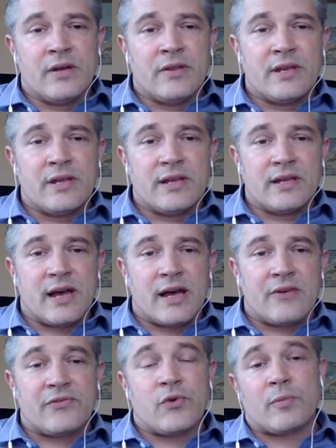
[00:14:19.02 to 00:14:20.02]

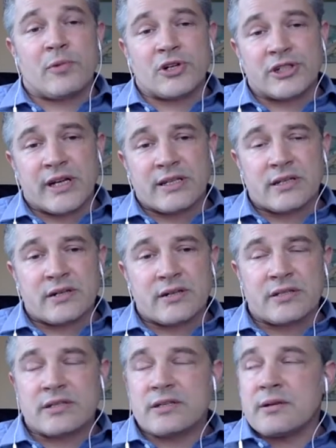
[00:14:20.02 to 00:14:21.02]
The former chancellor,
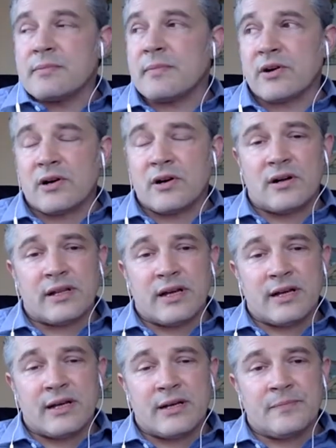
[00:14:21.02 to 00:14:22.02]
as some might recall,
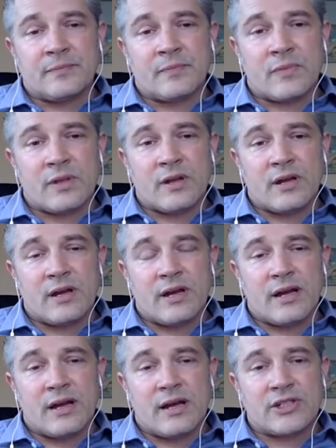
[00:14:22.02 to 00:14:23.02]

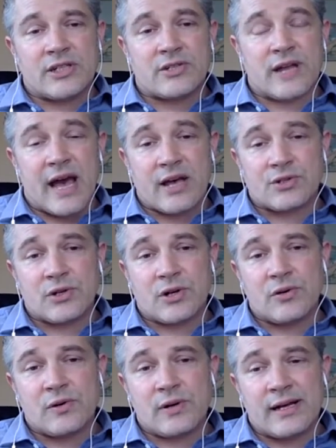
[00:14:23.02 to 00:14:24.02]
Chancellor
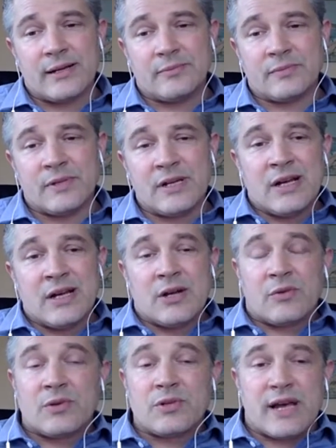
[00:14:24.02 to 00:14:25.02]
Castro,
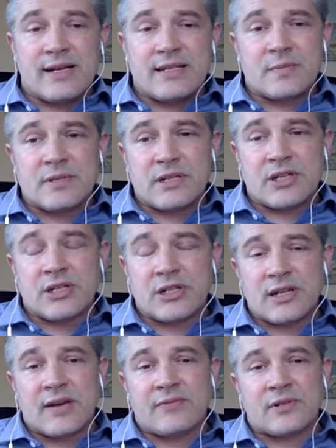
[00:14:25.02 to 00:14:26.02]
resigned his
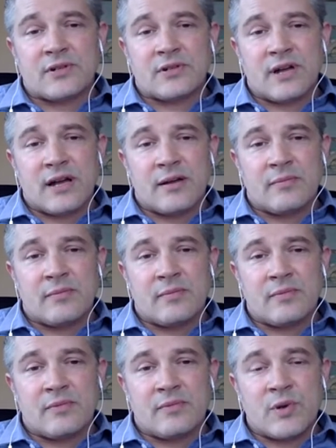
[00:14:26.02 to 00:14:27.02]
position after
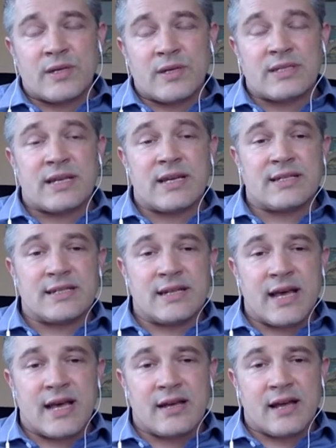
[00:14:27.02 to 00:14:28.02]
USA
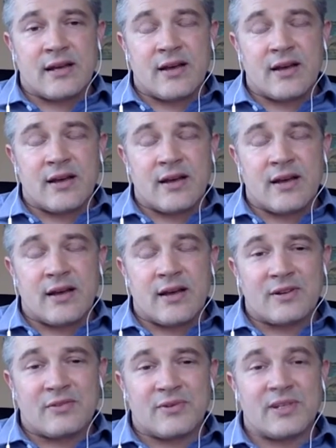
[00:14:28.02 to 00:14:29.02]
Today
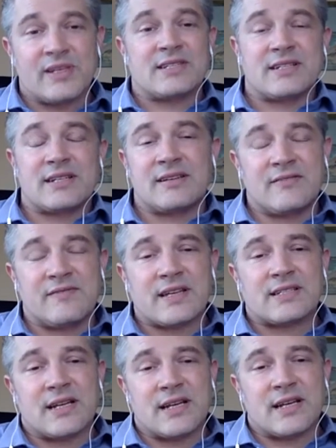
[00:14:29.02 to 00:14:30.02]
released an
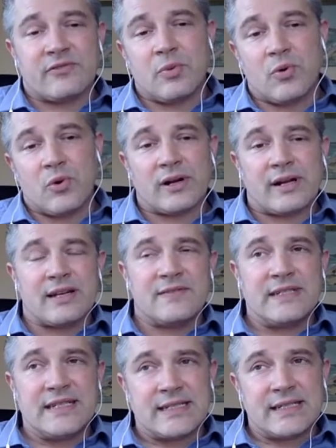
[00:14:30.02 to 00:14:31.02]
investigative report kind
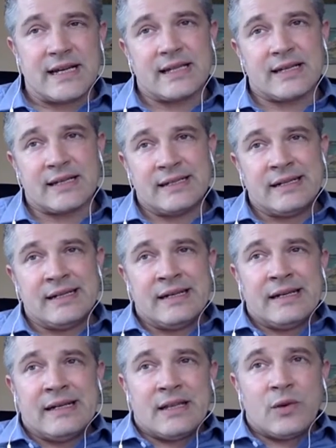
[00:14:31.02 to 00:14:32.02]
of detailing
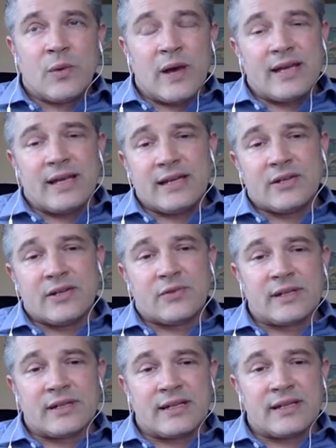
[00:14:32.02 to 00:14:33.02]
the way he had
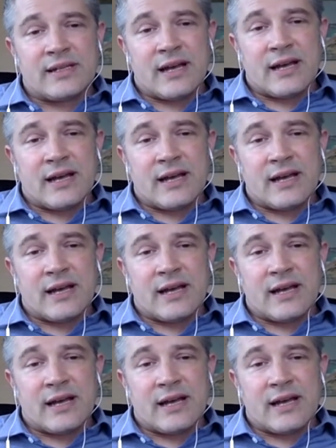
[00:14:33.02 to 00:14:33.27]
really